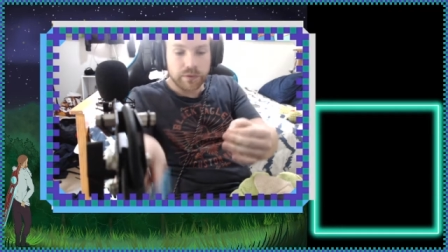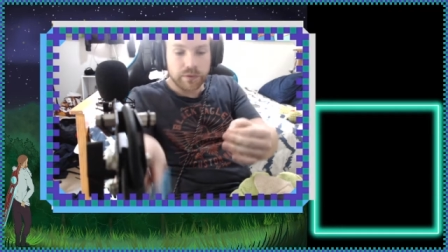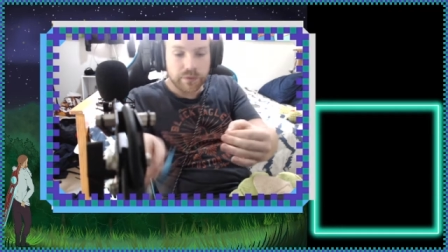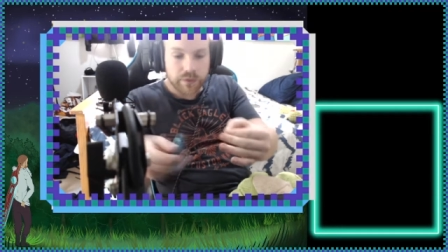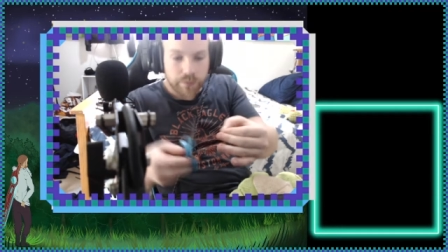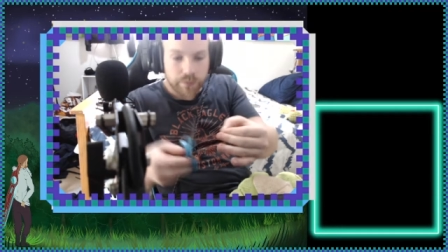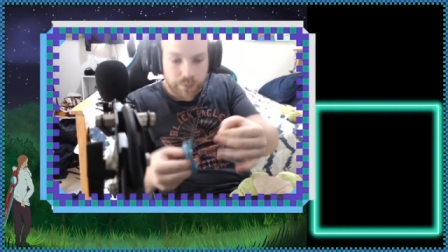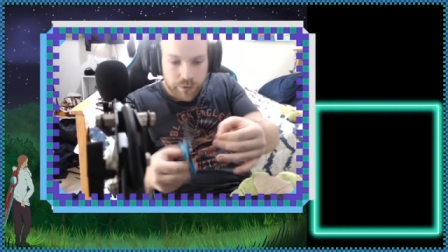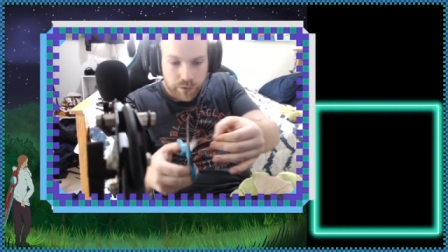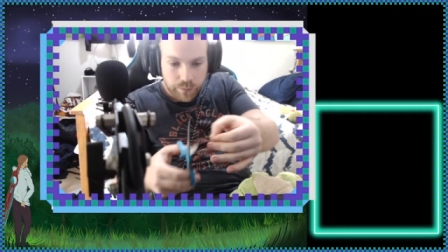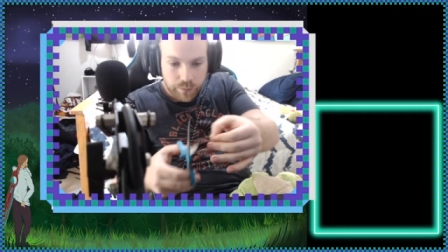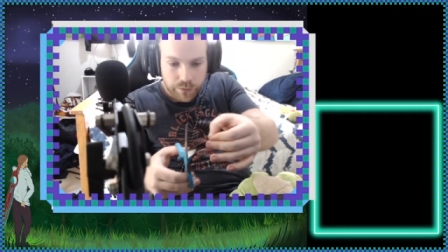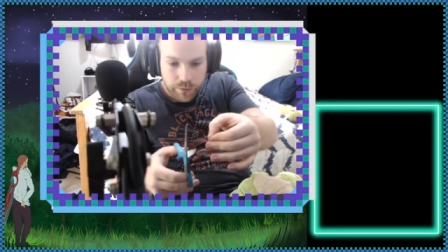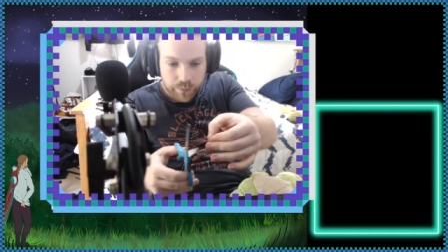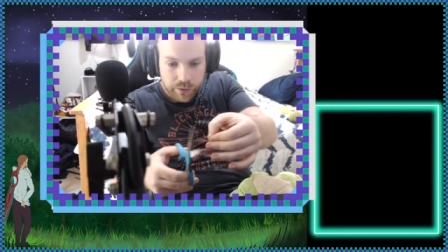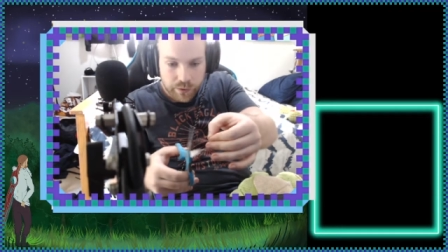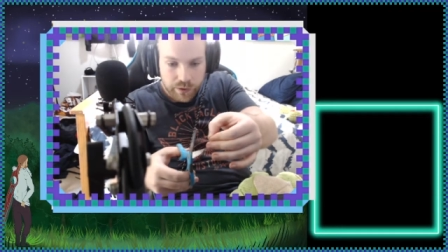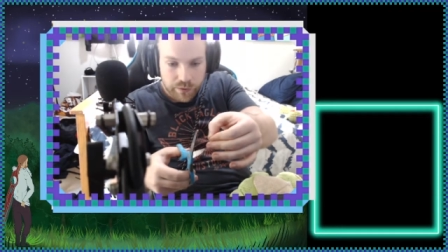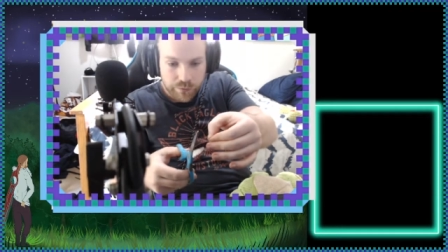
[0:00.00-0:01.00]
Sometimes
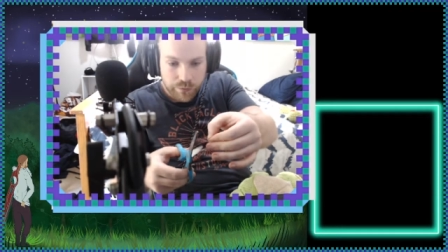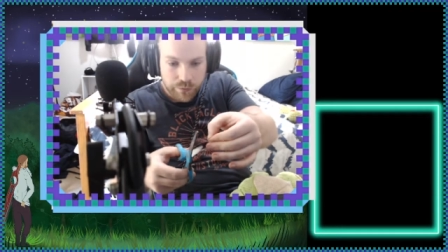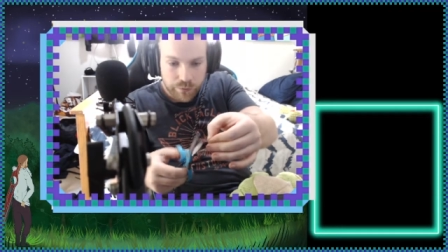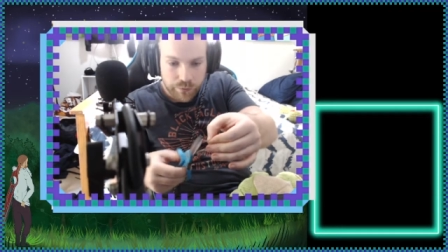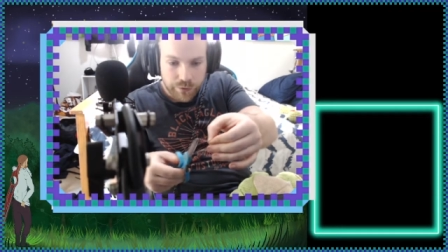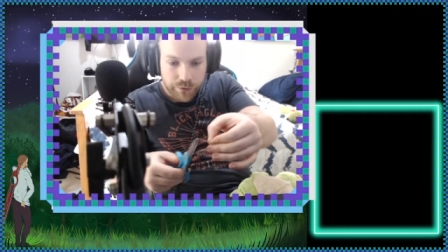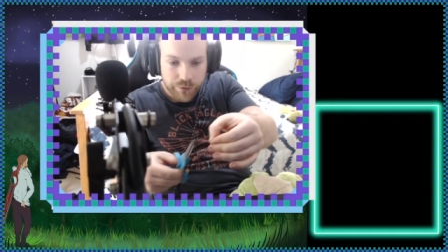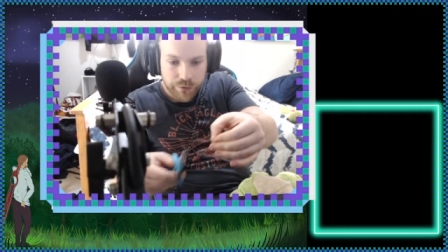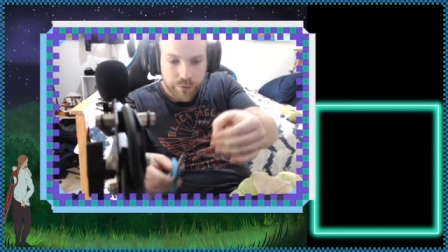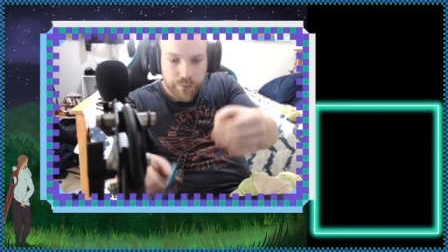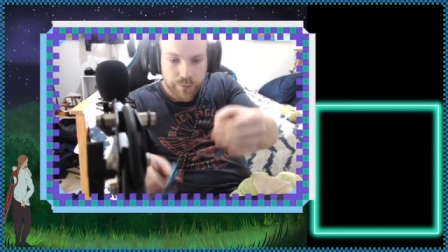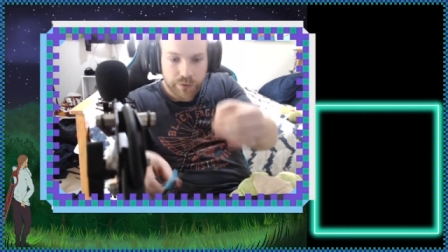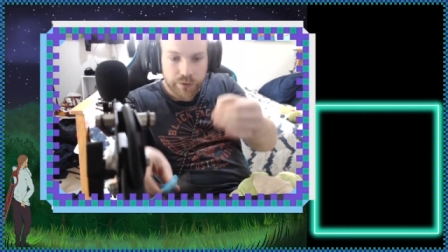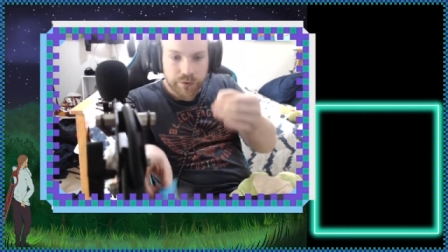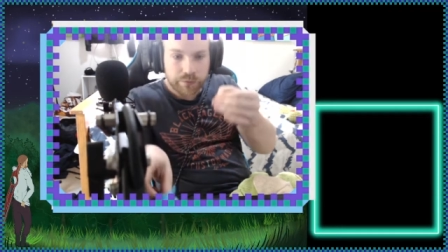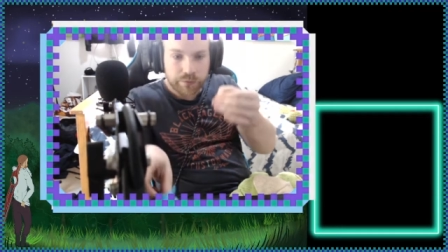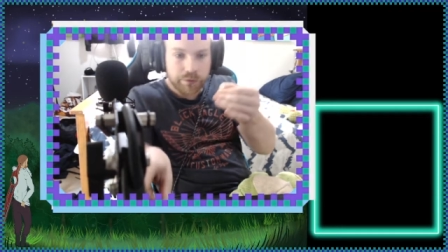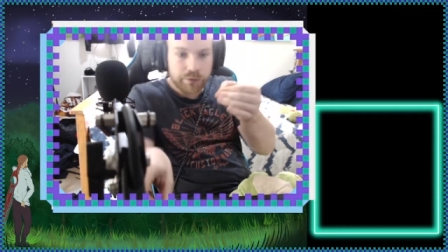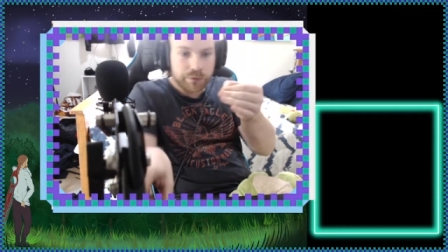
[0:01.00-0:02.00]
you might have to retrim the
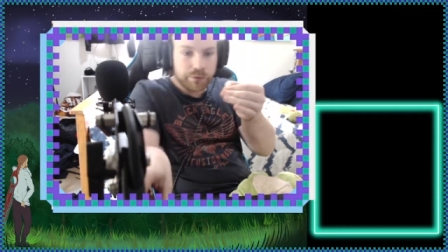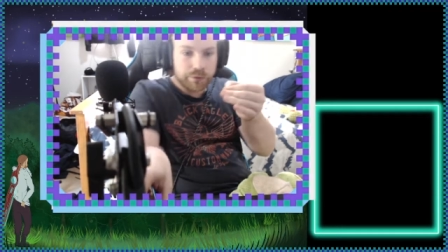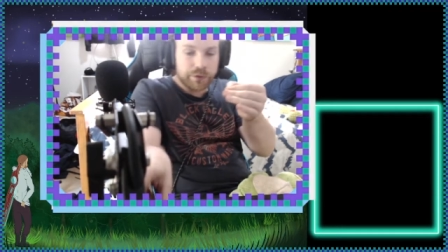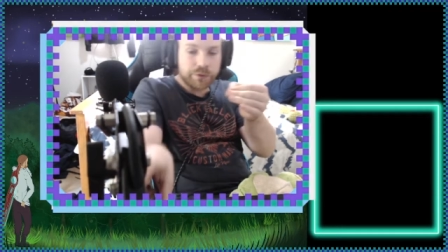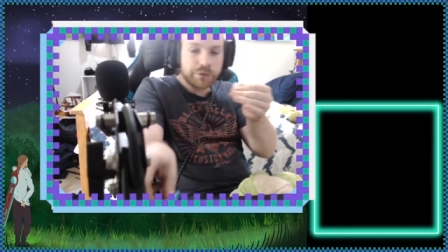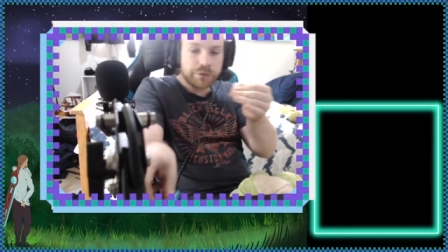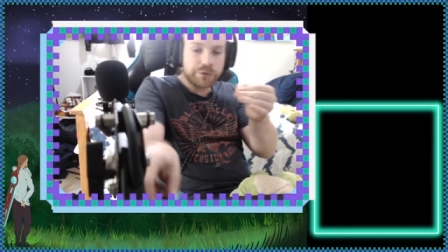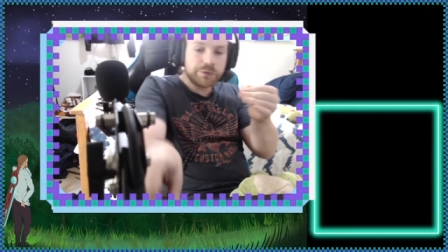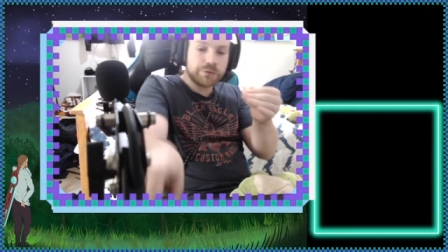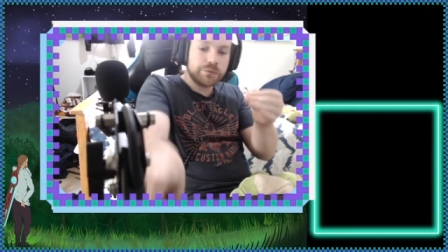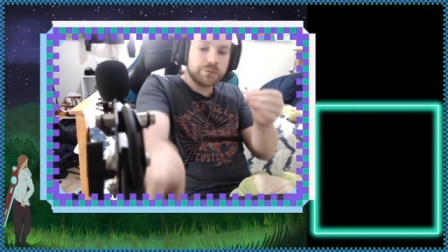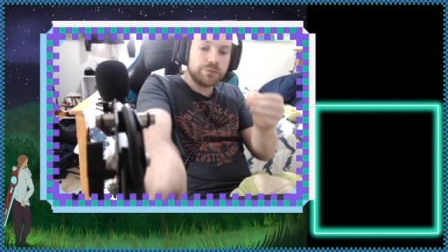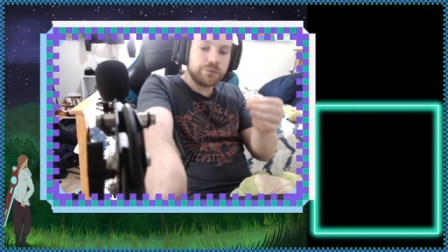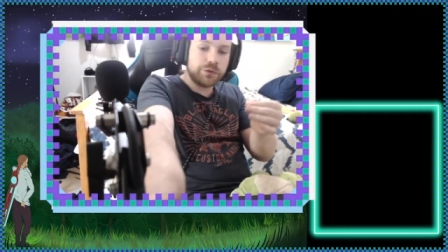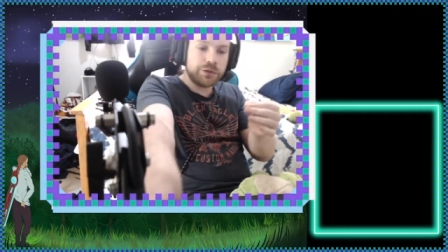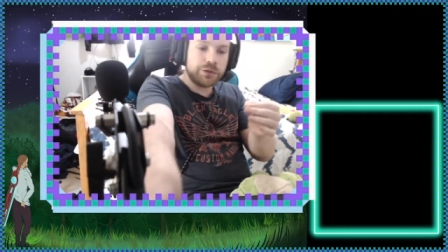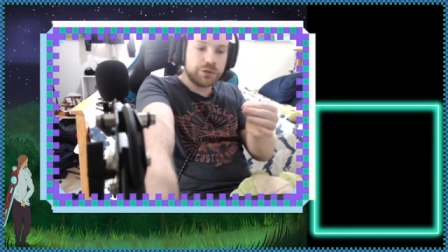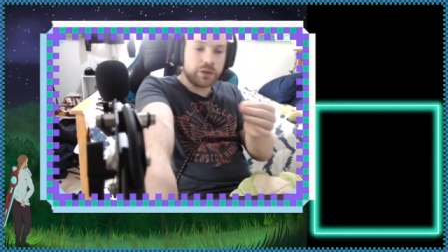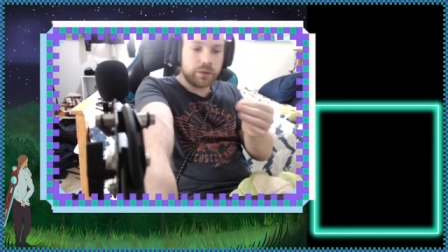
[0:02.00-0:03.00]
end of your thread, just
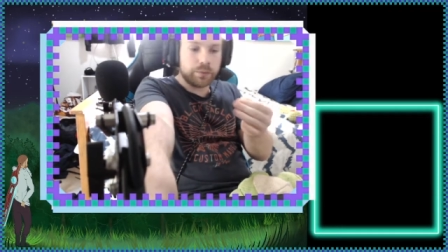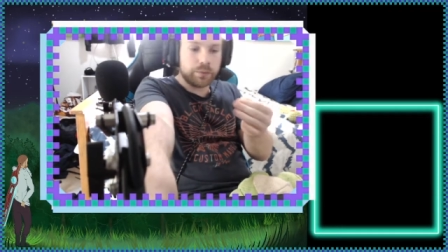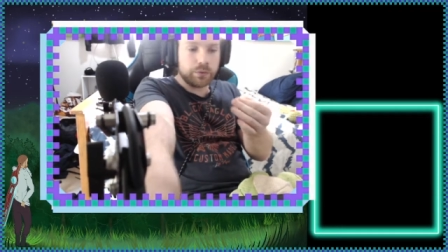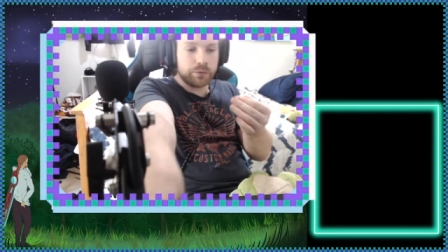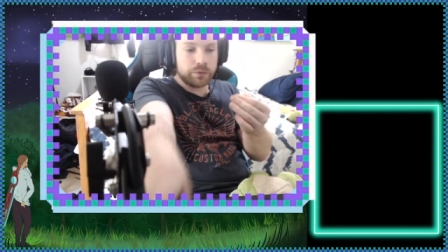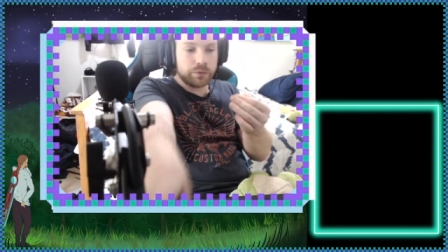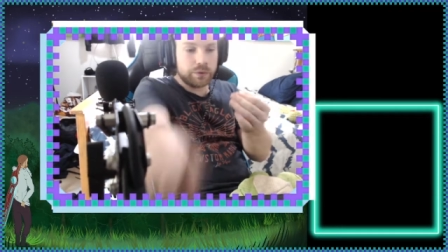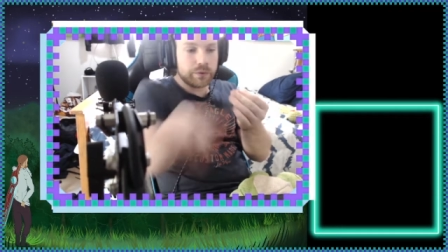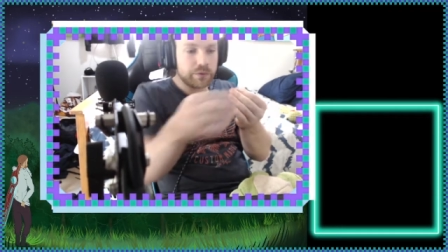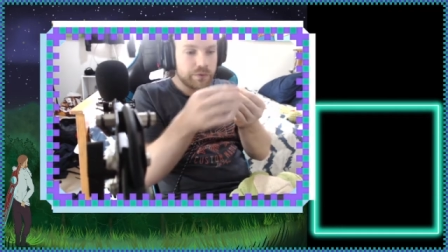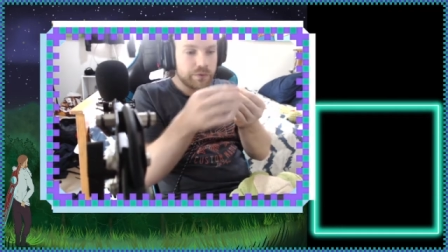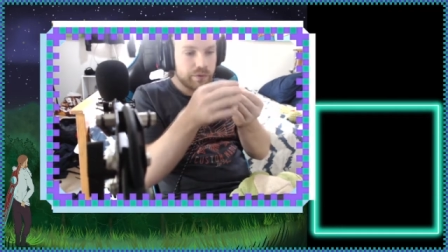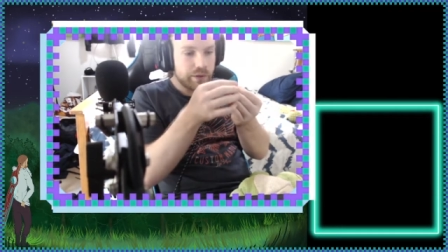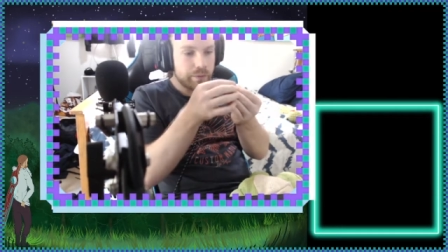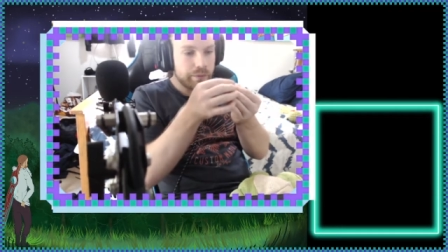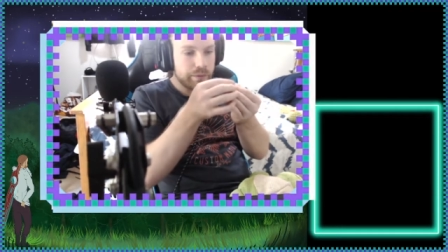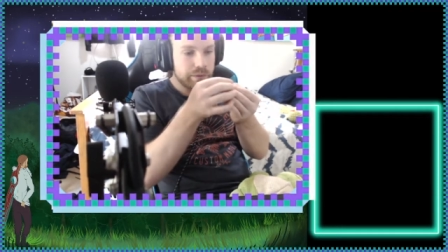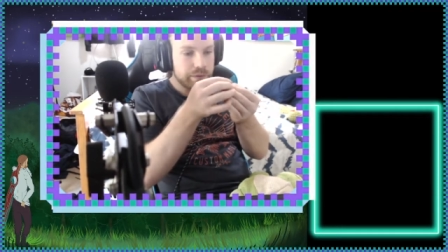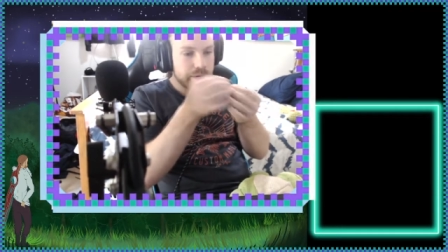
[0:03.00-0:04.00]
resharpen all of those
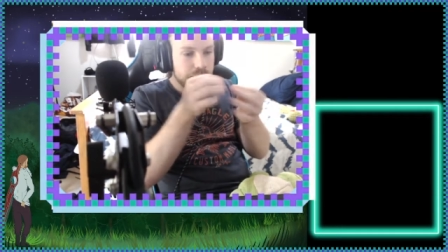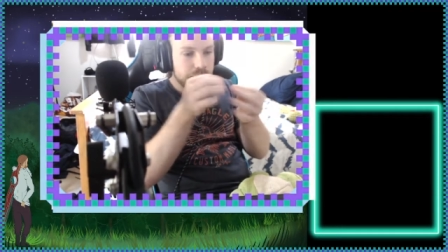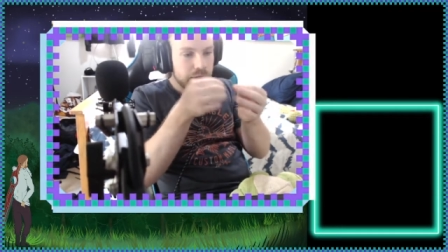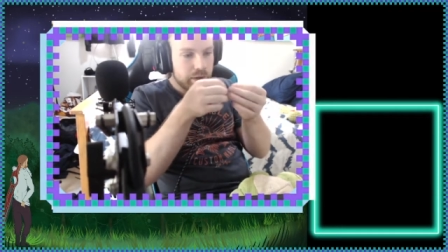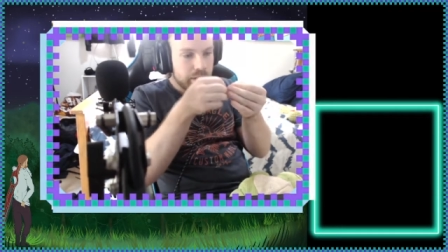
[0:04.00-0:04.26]
fibers.